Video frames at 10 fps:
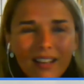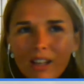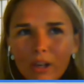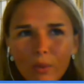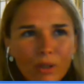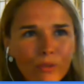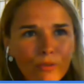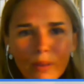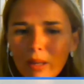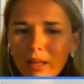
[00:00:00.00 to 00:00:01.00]
you know, when your
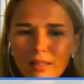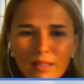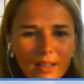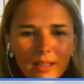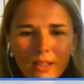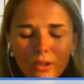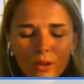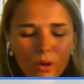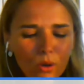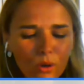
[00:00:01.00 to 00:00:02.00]
family gets sick,
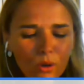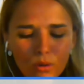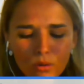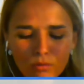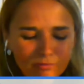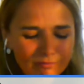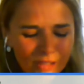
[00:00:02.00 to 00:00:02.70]
your whole